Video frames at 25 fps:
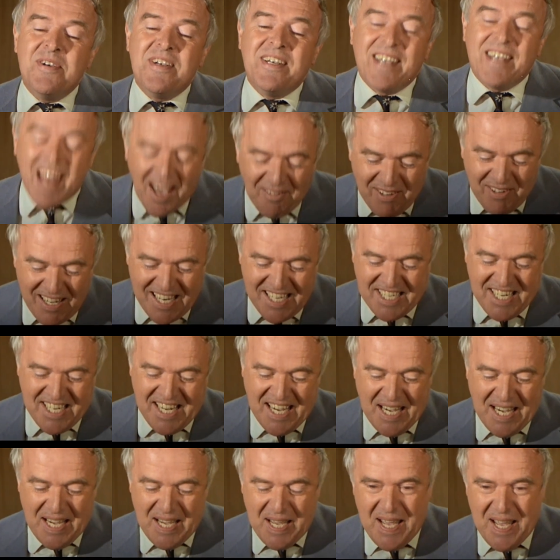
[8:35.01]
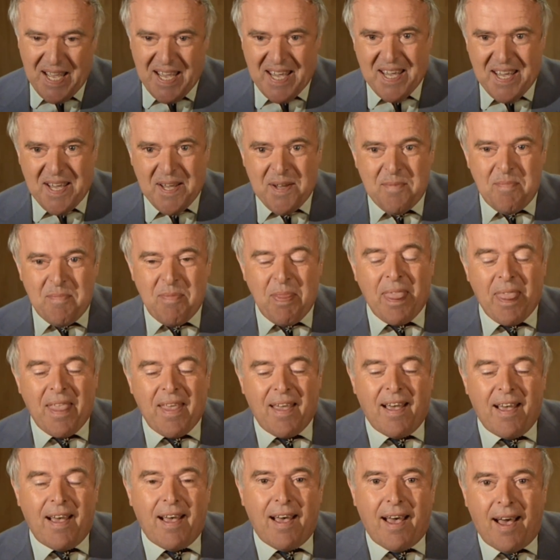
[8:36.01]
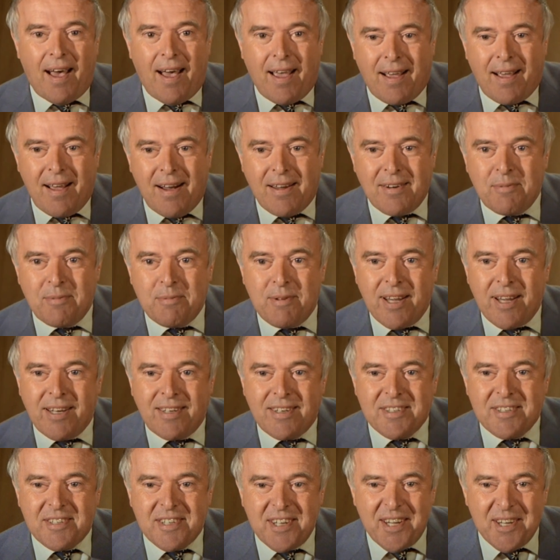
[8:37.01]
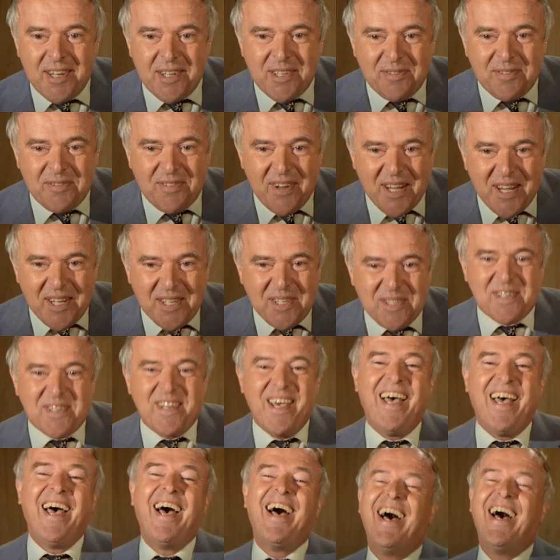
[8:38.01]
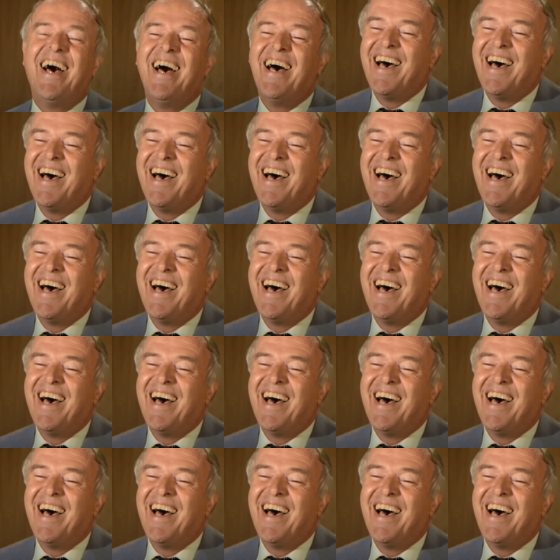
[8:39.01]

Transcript: Oh, lovely, sir. I can't wait to see his face.